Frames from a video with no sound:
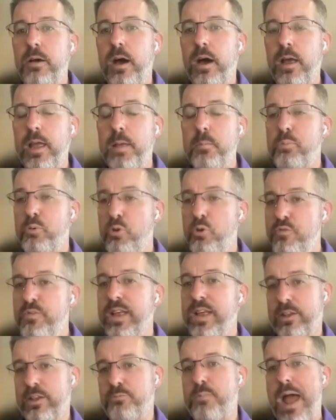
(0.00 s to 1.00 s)

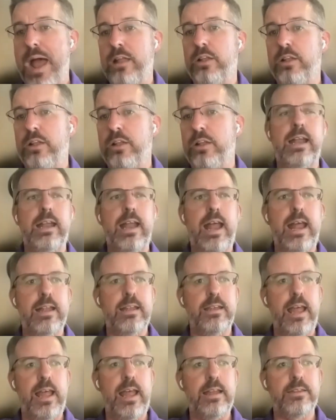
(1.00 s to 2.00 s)
improving its balance sheet,
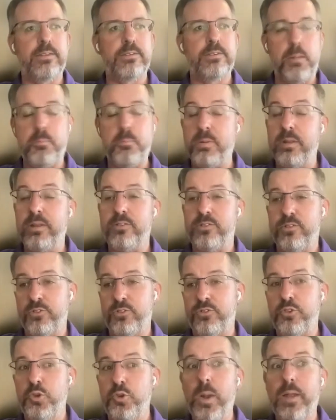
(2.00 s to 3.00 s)
and
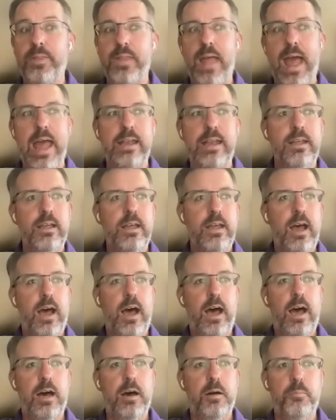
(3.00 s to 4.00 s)
Sapiens is doing that,
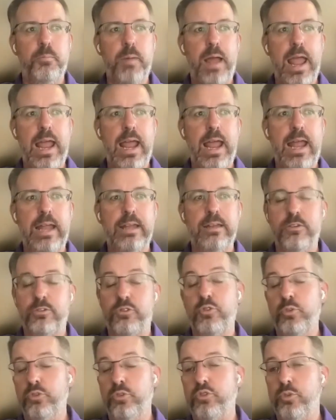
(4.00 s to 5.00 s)
and
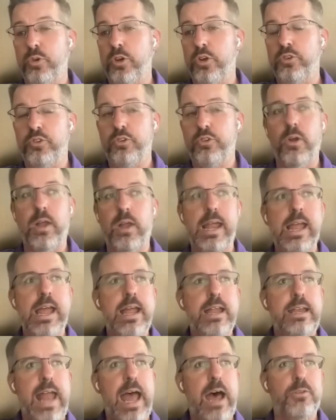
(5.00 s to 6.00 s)
to a good degree.
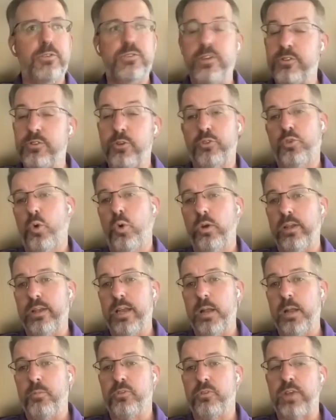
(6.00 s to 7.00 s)
Now, since those quarterly
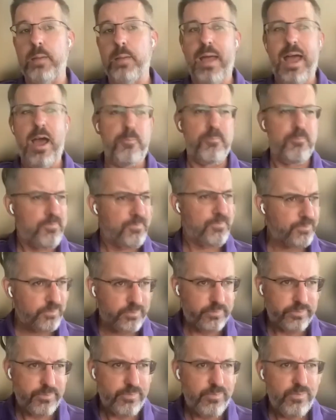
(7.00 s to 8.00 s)
numbers came out,
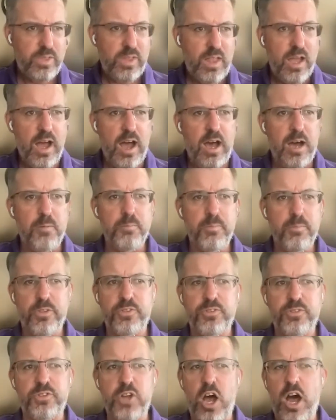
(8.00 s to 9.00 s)

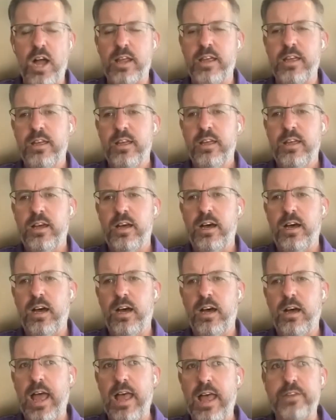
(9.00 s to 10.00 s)
the stock
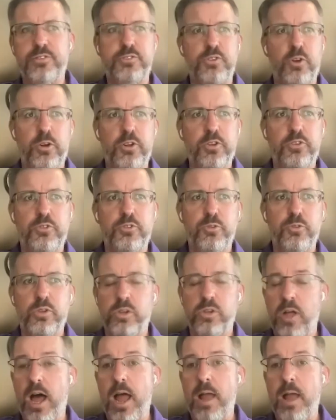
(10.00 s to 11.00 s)
has started to
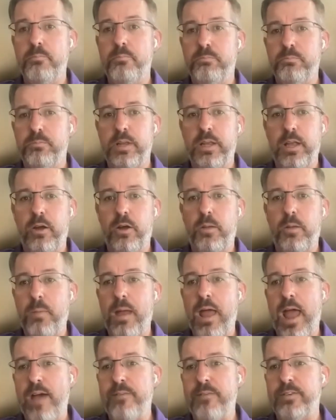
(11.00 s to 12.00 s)
climb,
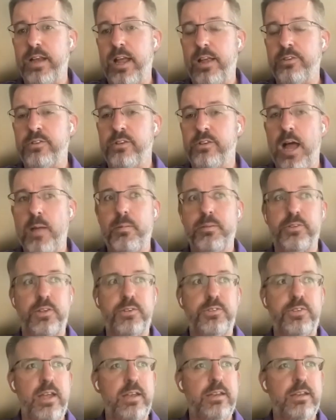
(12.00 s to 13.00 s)
have a nice climb, as I
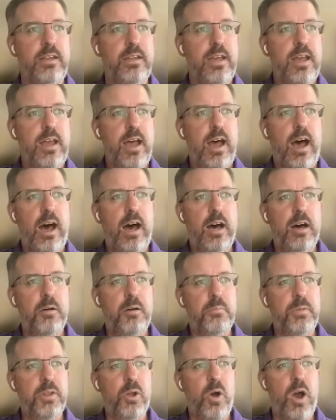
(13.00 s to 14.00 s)
said,
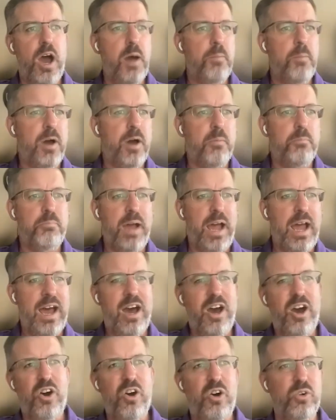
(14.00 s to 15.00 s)
up
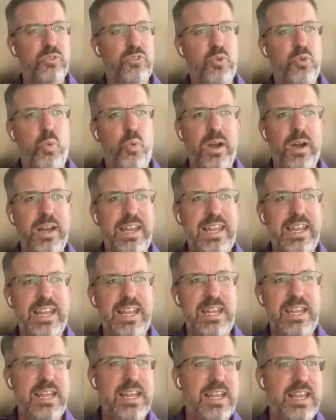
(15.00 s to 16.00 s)
about
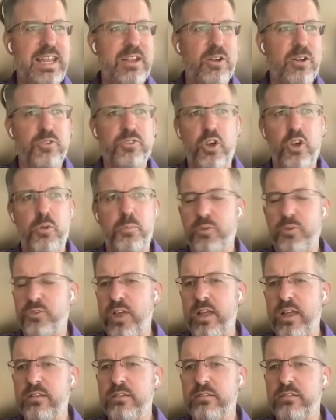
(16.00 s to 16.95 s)
20 or so percent